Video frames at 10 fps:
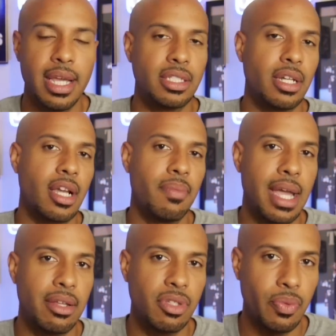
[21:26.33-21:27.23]
It's going to come
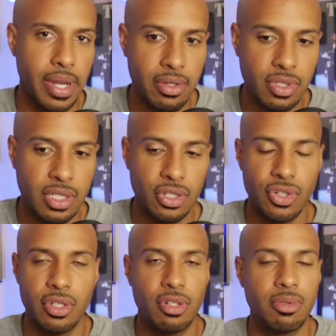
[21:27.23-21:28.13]
down to the Raiders'
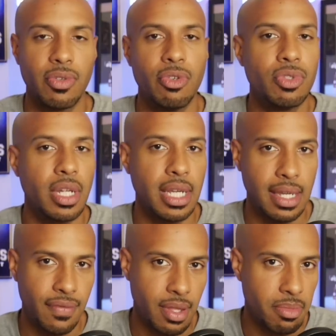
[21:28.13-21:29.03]
decision in terms of who's going to
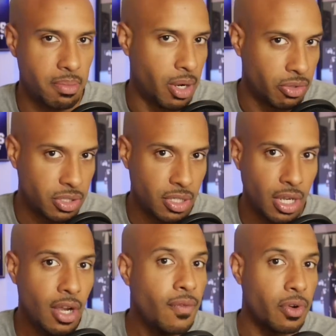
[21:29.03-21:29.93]
give them the most
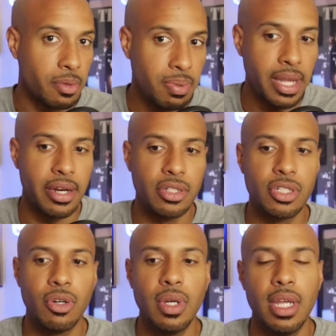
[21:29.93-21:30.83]
for the player.
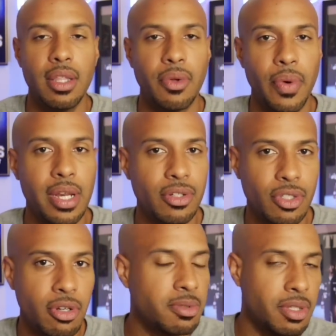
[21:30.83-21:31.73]
So the Raiders,
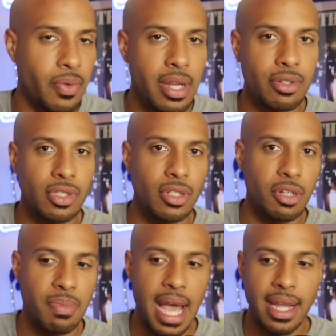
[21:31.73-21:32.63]
don't expect the Raiders to
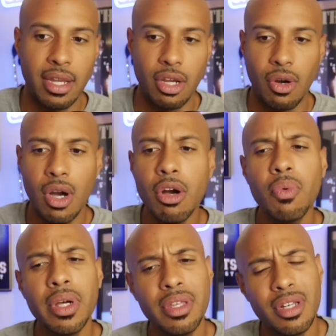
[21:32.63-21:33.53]
look back and go, oh,
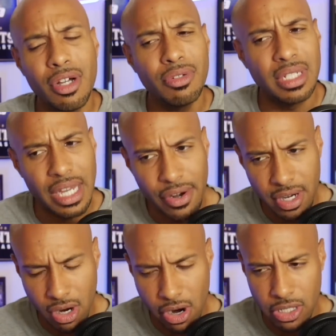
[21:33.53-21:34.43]
well, you know,
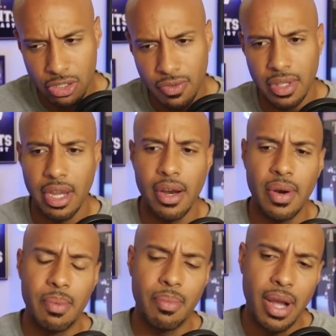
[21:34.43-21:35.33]
Derek Carr is over
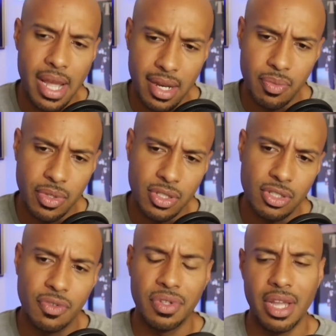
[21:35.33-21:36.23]
there and Brian Edwards
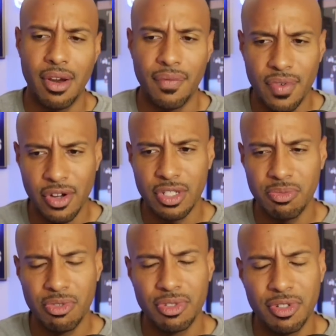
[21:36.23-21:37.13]
is over there and
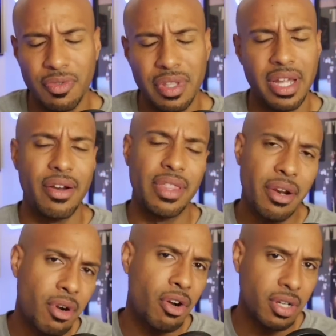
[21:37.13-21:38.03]
Foster Moreau is over there and
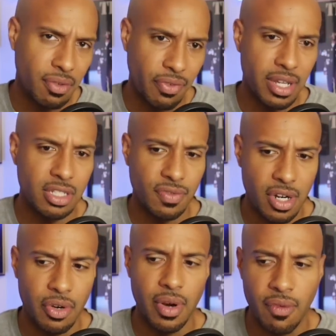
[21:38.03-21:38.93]
they're all good friends of
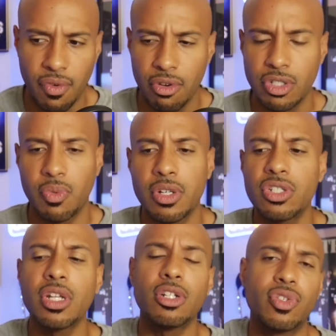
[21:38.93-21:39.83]
Hunter Renfrow. So we're
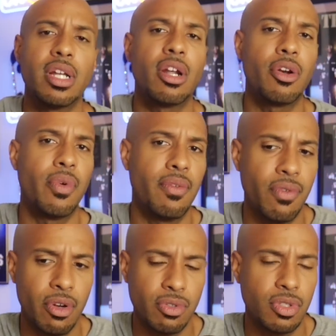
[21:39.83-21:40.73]
just going to trade Hunter
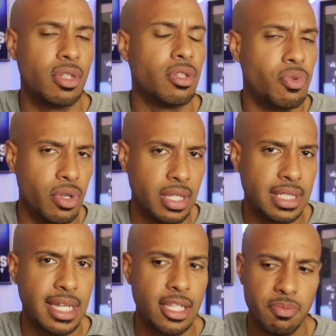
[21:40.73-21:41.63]
Renfrow to the New
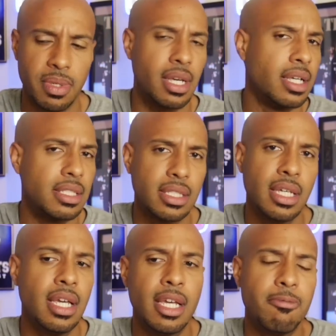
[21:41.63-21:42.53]
Orleans Saints because
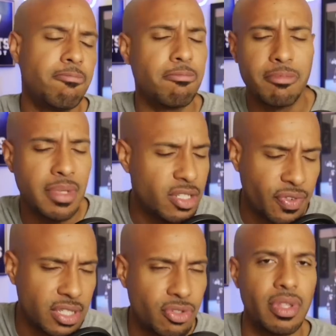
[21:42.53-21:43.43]
his
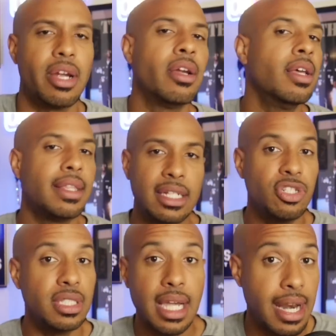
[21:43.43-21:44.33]
friends are there. That's
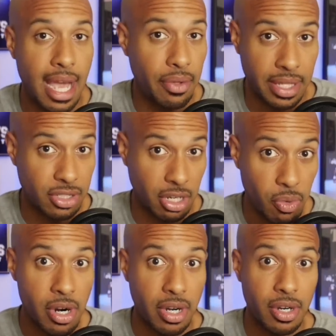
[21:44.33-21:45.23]
just not how that's going to
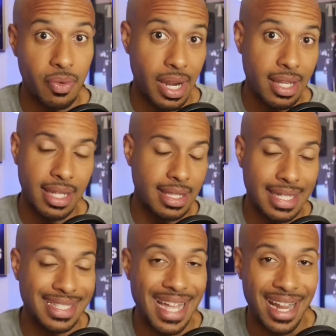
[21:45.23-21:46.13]
work, right? Like,
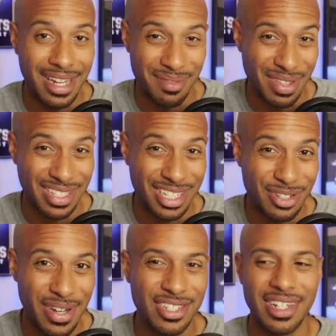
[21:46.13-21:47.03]
that's not going to be the
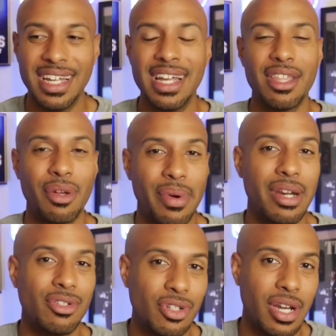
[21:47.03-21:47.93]
situation. The
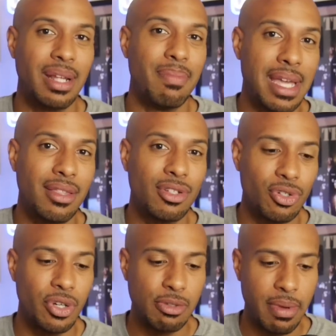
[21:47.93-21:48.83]
Raiders are going to make the
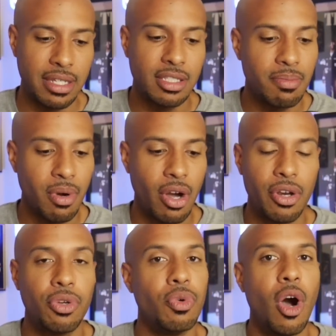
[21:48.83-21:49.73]
choice based
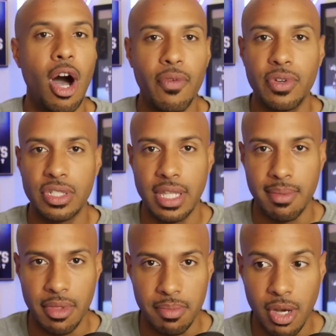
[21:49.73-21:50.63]
upon who offers
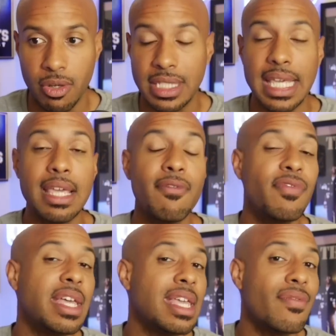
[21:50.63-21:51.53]
them the most,
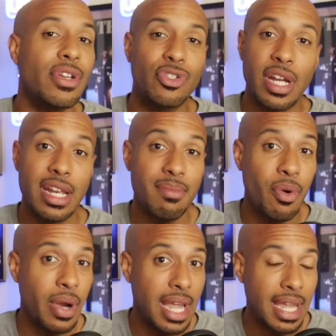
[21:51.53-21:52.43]
if they even trade him
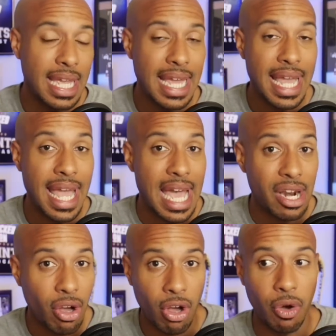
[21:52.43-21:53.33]
away
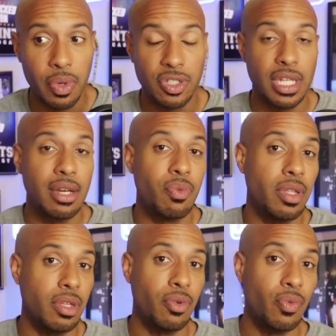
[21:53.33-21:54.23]
at all, which again,
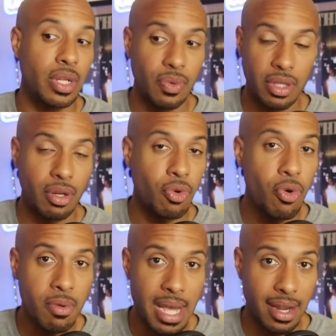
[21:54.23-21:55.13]
with their with their
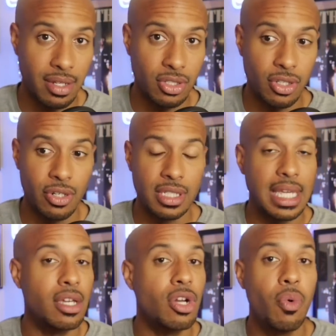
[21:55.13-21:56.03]
quarterback concerns,
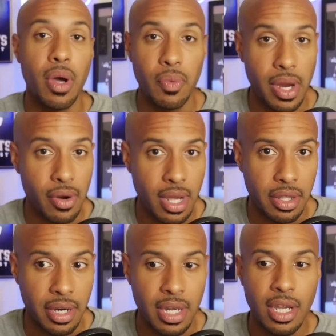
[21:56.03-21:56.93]
it could go one way or
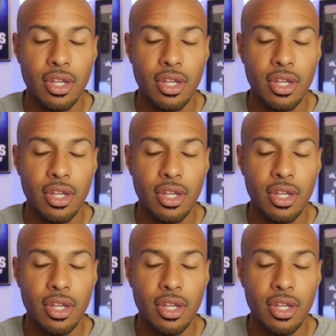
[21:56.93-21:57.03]
another.